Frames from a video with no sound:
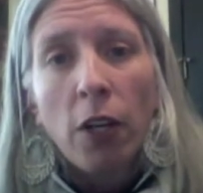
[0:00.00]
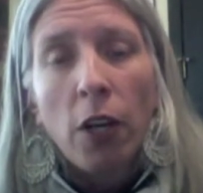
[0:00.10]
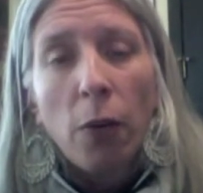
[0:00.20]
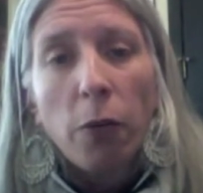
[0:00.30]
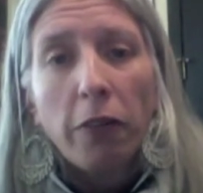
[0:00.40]

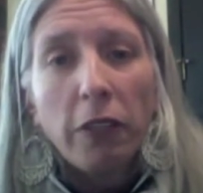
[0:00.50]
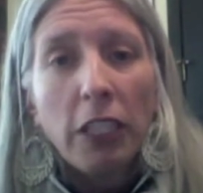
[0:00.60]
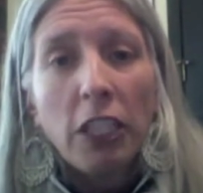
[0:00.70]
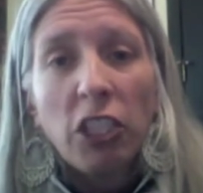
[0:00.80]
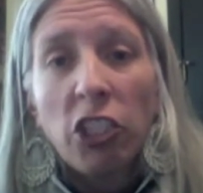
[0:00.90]

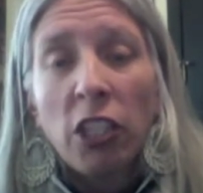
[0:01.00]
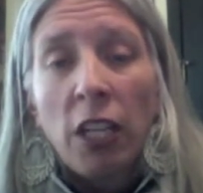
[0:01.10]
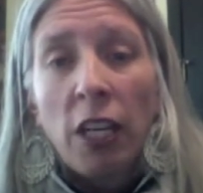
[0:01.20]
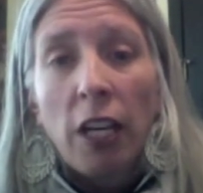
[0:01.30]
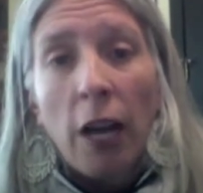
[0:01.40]
privilege,
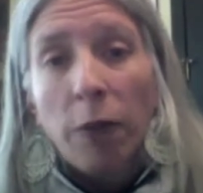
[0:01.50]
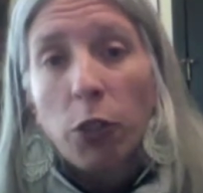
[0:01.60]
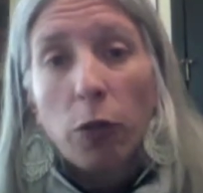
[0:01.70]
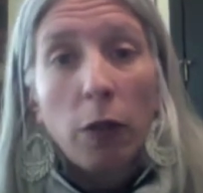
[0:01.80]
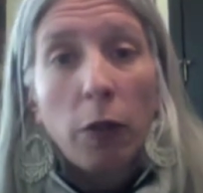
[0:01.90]
I'm
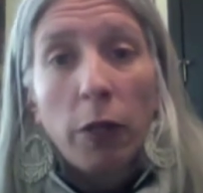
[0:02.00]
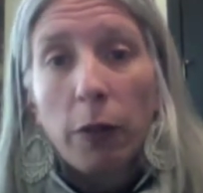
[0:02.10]
sure we